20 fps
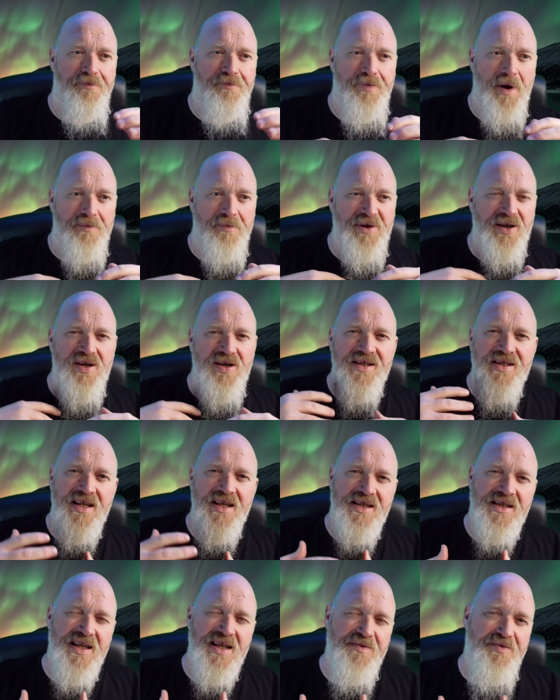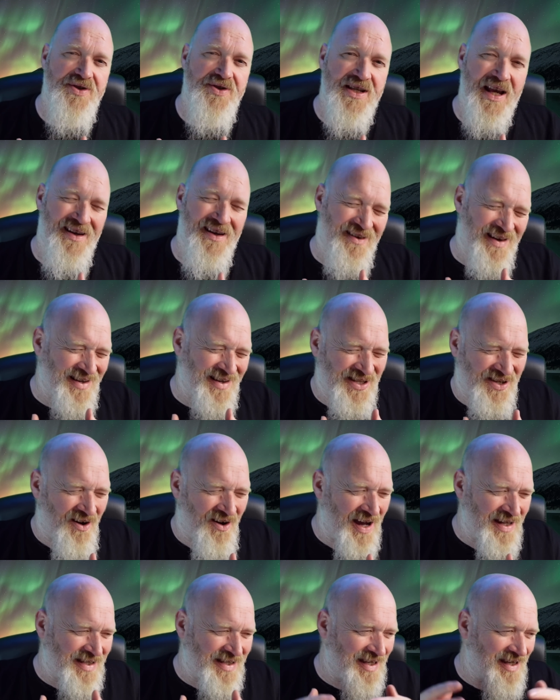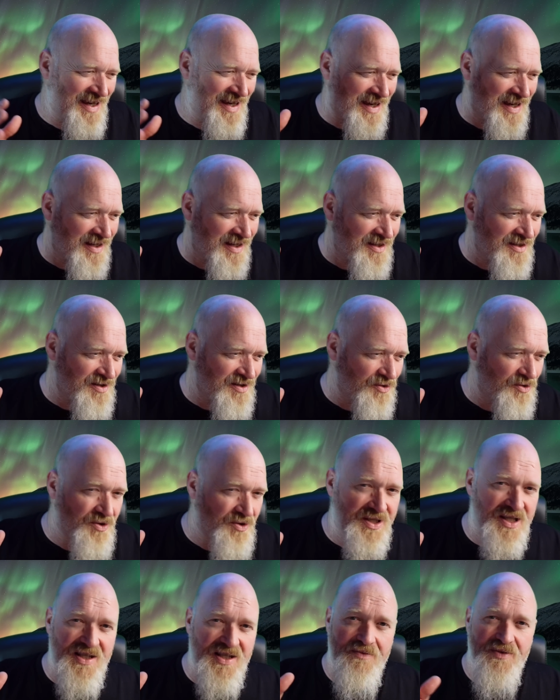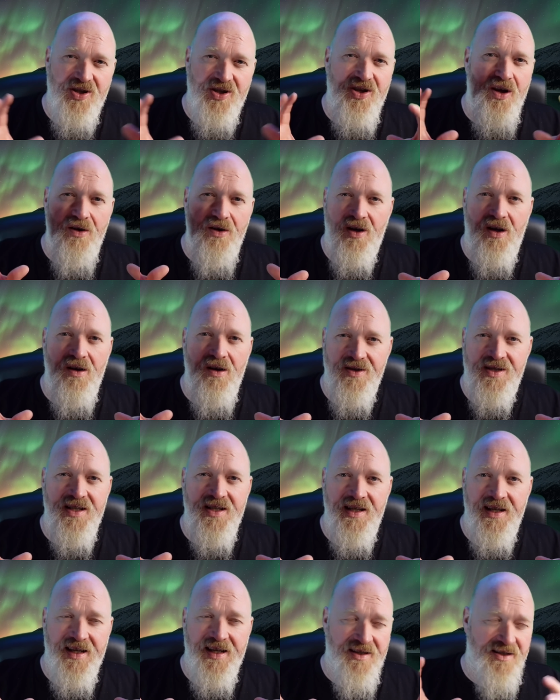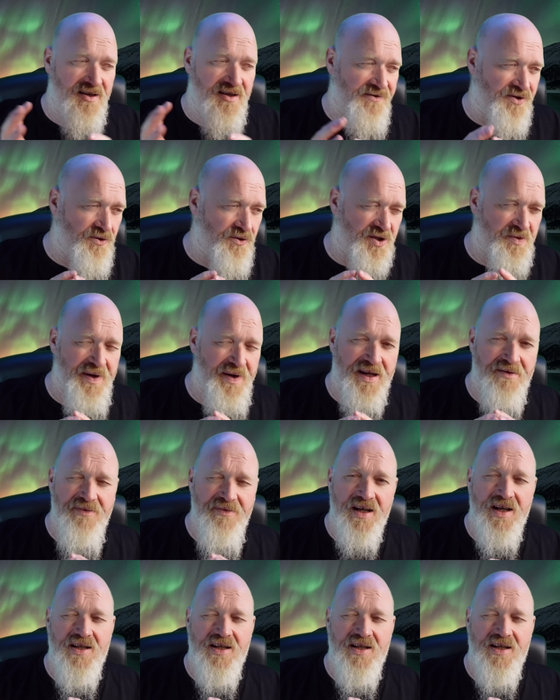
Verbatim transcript: But because these things present now, anxiety and autism are so closely linked, and I've talked about it many